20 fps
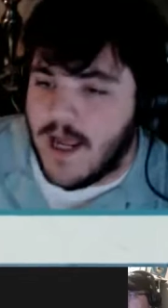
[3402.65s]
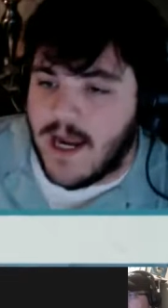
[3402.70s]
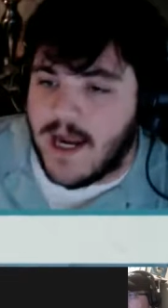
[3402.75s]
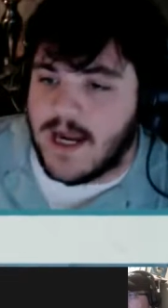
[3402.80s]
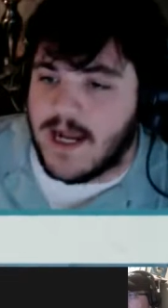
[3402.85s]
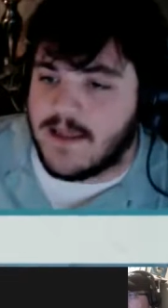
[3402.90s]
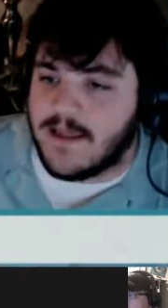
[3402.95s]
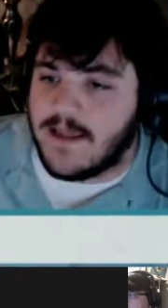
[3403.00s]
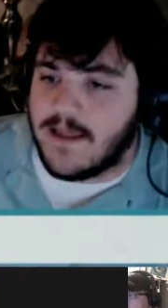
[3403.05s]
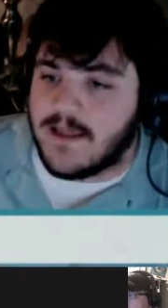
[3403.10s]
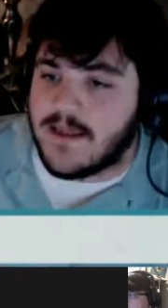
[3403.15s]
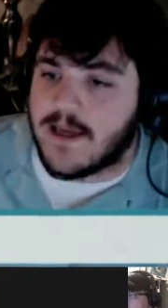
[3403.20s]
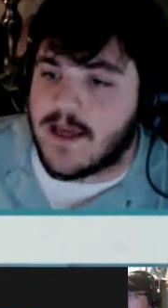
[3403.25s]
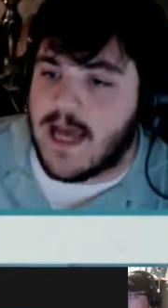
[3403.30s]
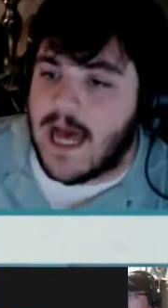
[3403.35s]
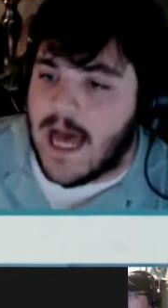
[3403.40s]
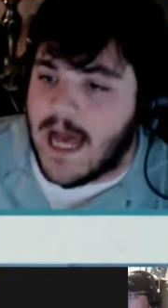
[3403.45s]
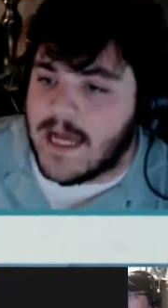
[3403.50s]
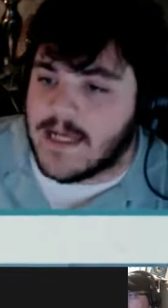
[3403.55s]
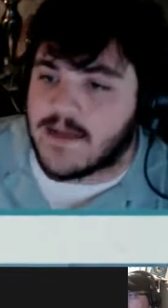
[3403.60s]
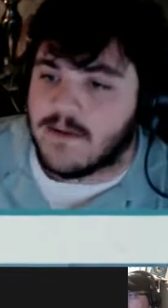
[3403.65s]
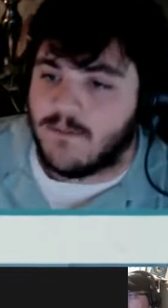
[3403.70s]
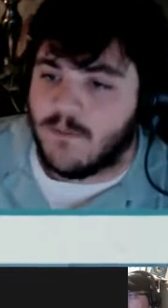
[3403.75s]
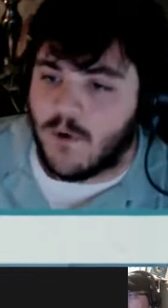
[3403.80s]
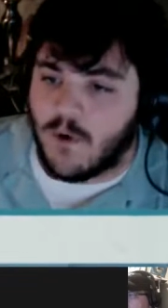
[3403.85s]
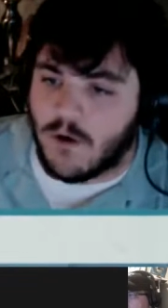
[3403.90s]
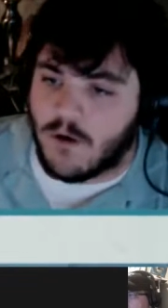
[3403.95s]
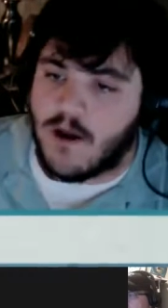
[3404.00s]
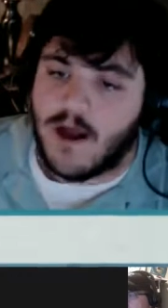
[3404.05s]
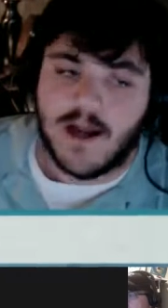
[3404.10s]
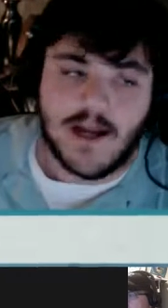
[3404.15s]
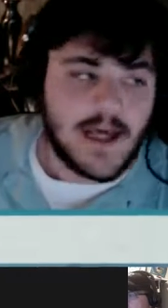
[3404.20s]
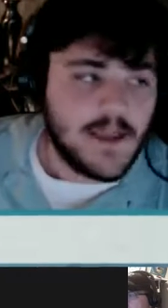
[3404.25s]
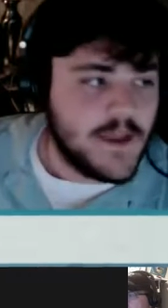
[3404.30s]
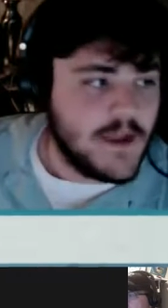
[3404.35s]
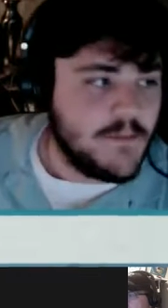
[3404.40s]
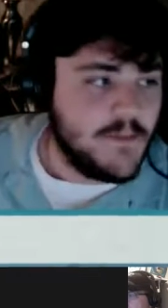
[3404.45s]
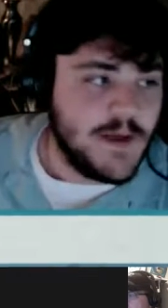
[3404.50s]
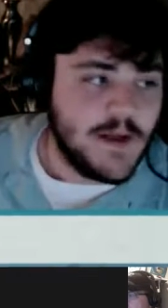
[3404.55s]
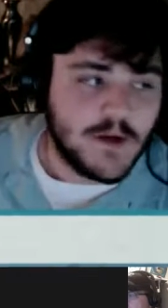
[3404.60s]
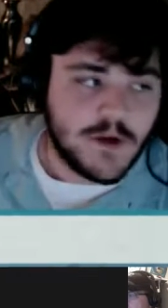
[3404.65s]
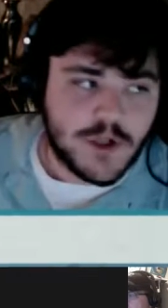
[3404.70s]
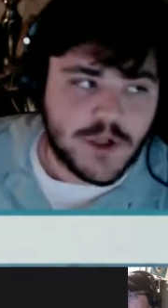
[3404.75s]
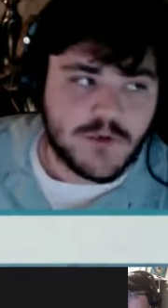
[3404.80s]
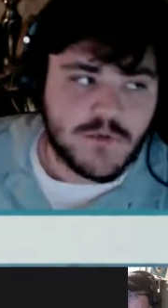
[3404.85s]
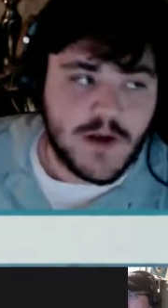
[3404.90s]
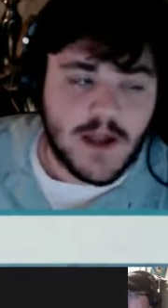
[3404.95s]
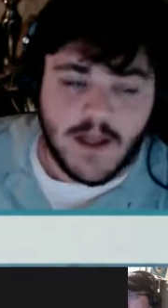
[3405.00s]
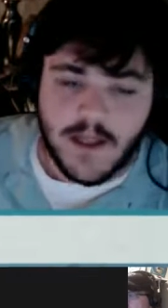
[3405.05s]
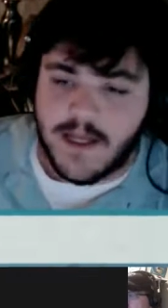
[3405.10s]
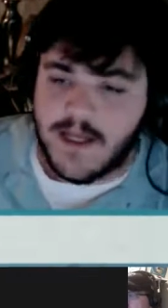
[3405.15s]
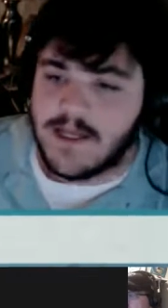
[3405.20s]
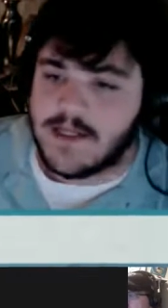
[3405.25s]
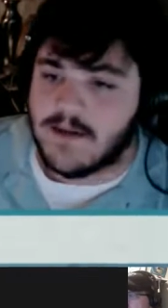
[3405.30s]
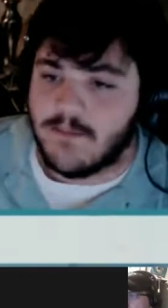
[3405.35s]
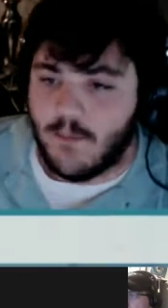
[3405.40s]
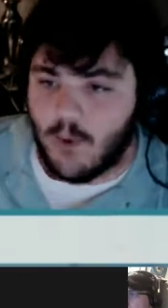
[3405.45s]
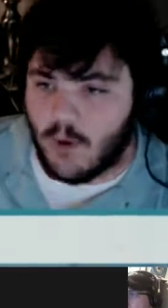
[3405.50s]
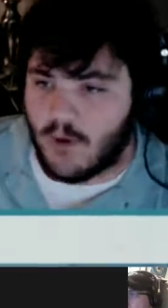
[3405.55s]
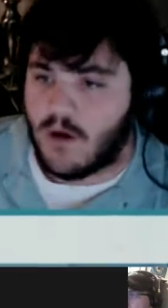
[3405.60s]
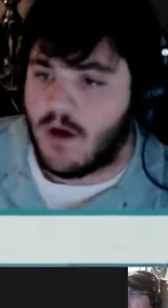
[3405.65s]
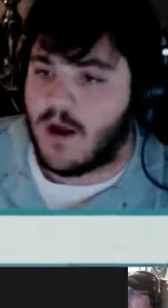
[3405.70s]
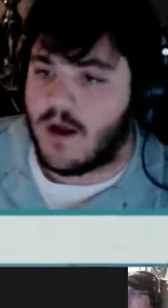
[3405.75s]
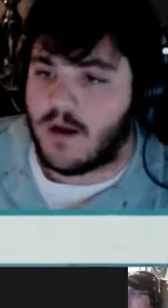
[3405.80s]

And I think the guy is a moron. I think Peter Chiarelli is a moron.